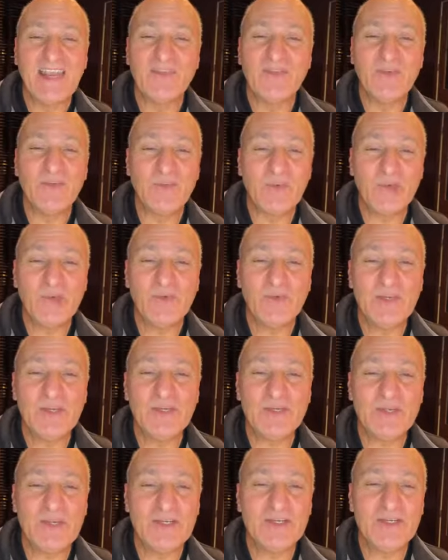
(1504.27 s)
And if the Board of
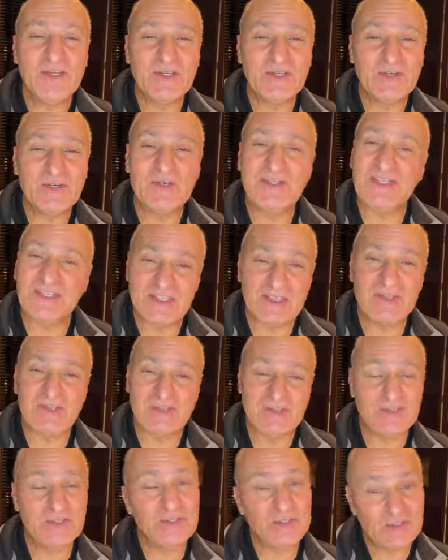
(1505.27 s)
Registration of Nursing
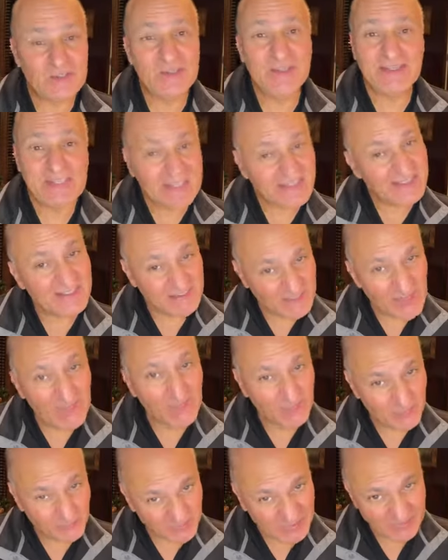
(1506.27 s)
says you shouldn't do it, that's
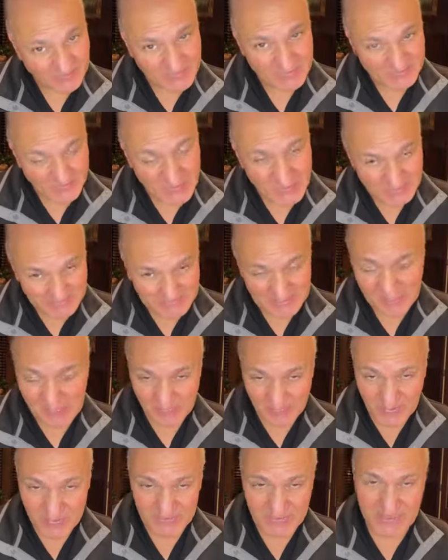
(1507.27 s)
another really strong
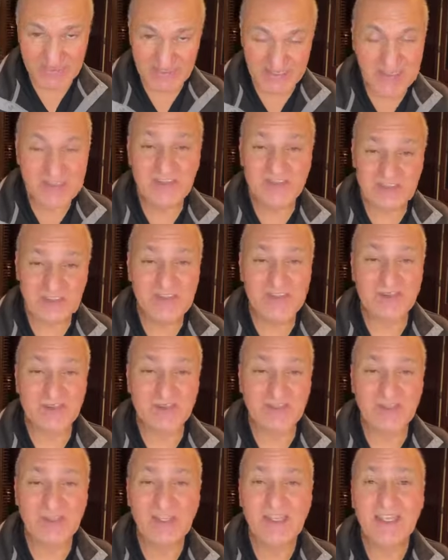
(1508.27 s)
sign because that's
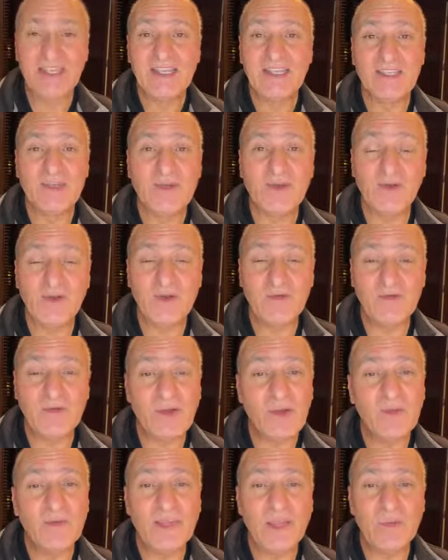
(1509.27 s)
indefensible in a court of
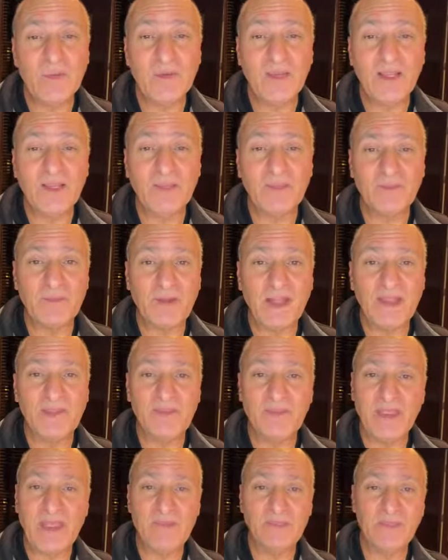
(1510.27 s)
law. When they pull out
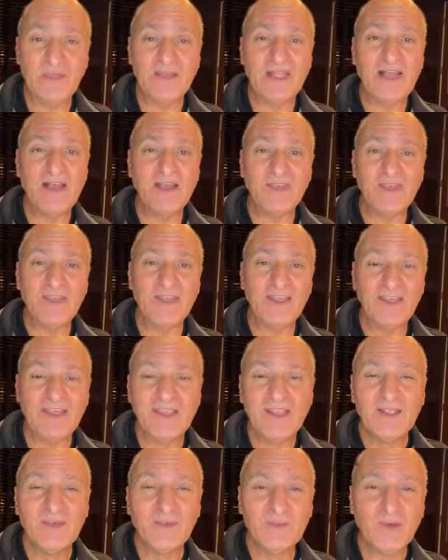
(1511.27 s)

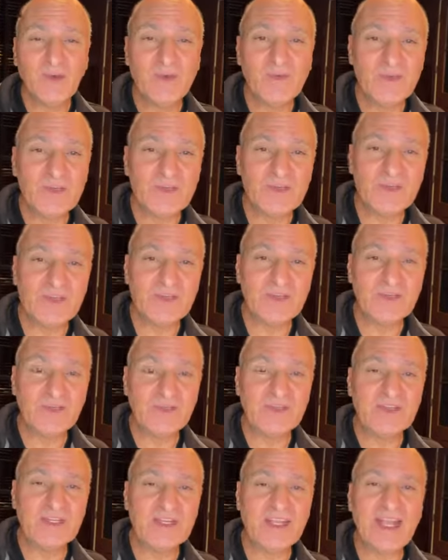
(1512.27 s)
the Board of Registration of
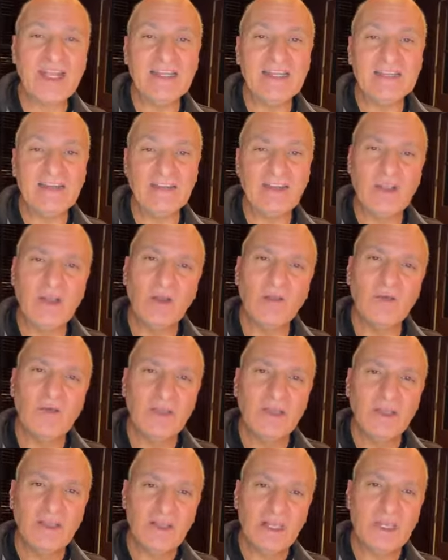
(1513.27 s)
Nursing guidelines, they
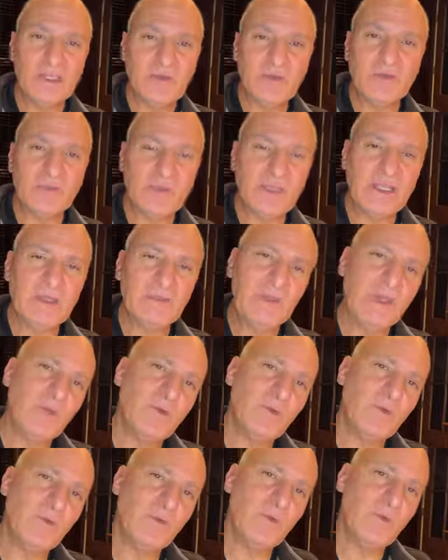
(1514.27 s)
go, "Can you explain to
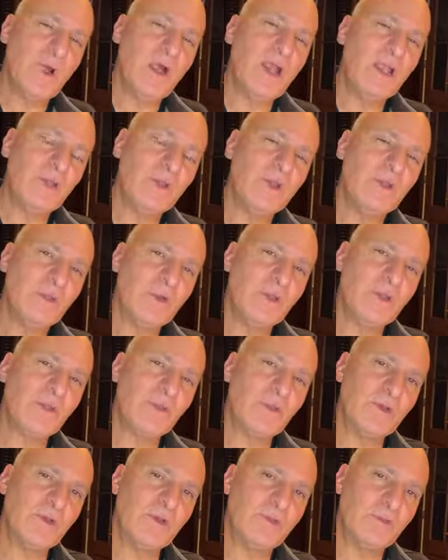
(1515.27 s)
me why you're doing
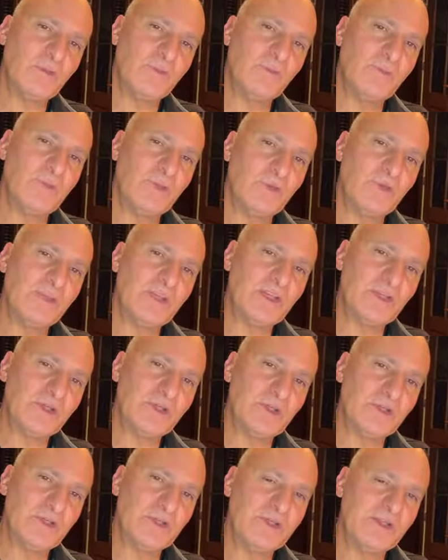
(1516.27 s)
this when your board
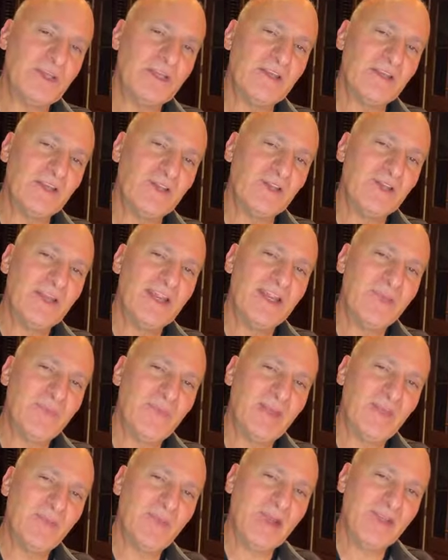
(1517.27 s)
says you shouldn't, and your
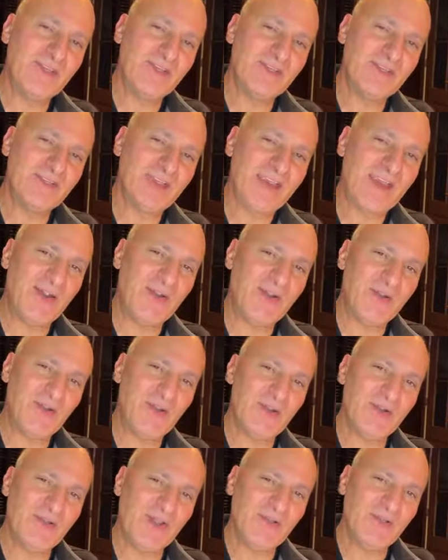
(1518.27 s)
malpractice and carrier
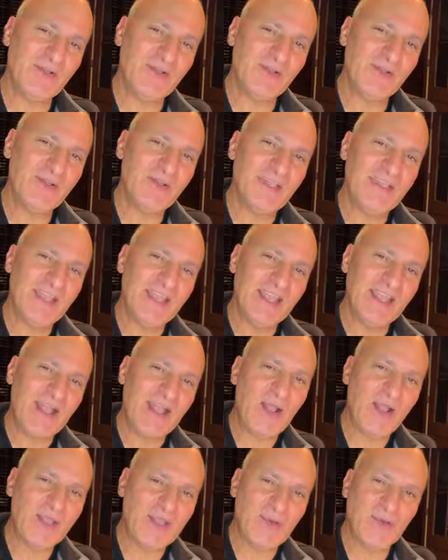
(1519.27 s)
won't cover you,
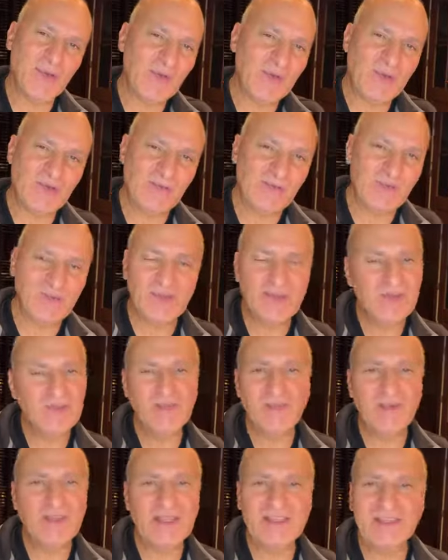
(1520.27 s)
you
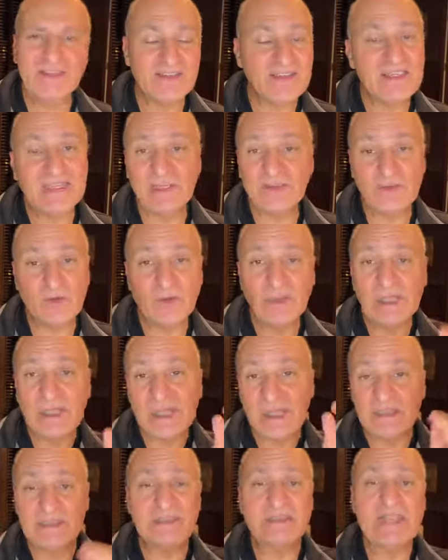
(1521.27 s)
have no leg to stand on. So
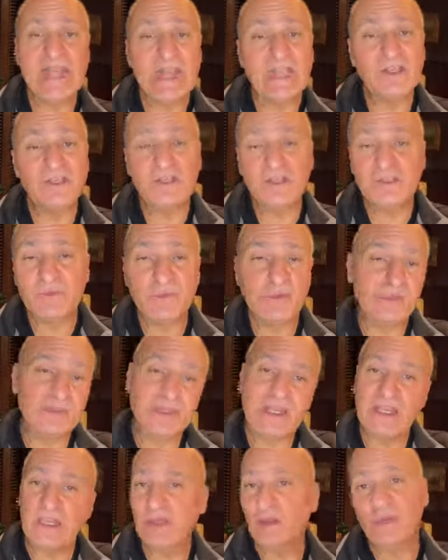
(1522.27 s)
it's negligence per
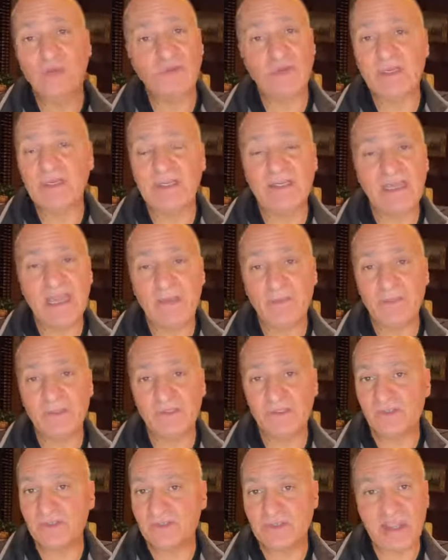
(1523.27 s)
se, and it goes right to
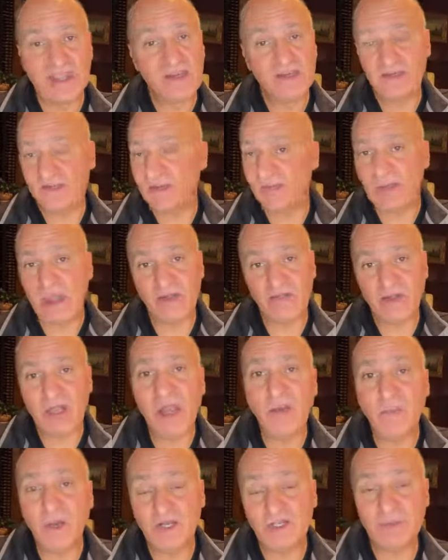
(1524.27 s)
damages. It's just a matter of
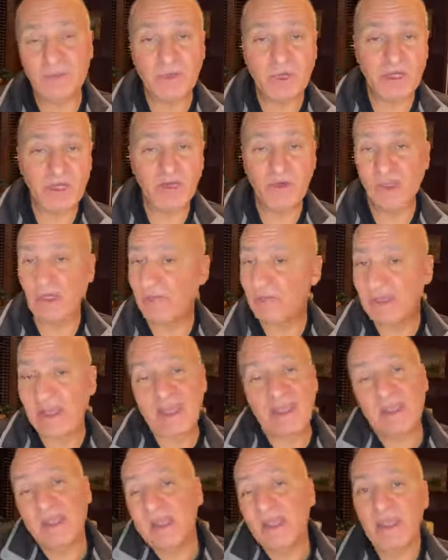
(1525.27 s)
how much money you're going to
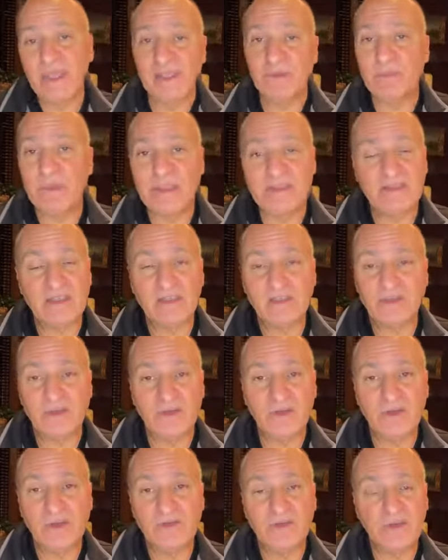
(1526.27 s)
pay, and based on the
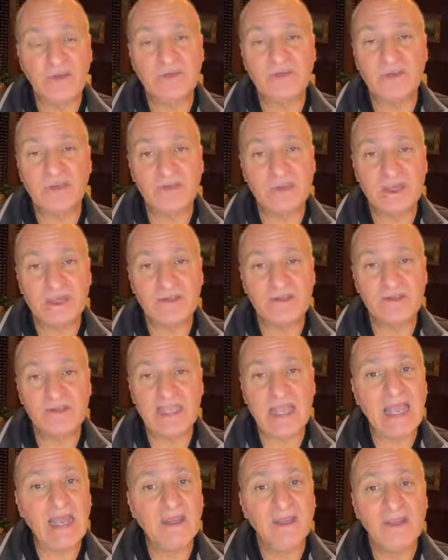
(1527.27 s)
degree of injury the
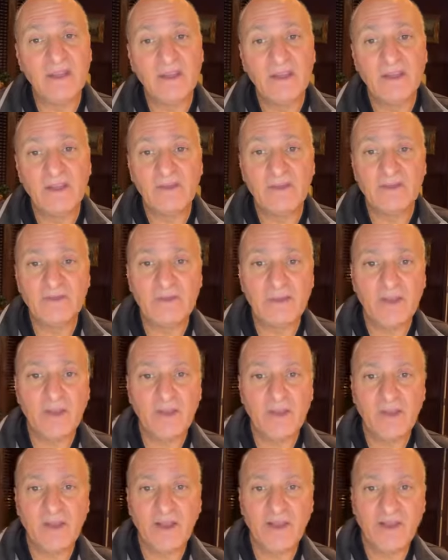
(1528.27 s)
patient's had.
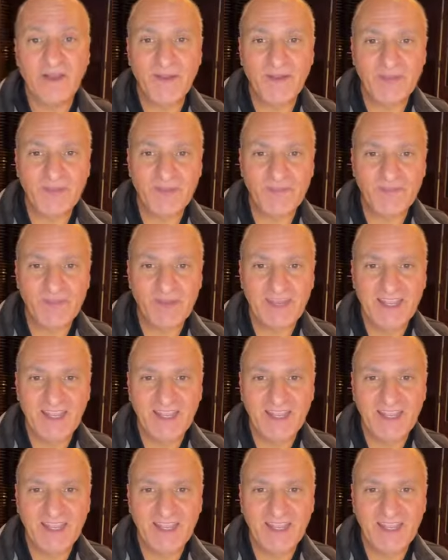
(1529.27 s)
So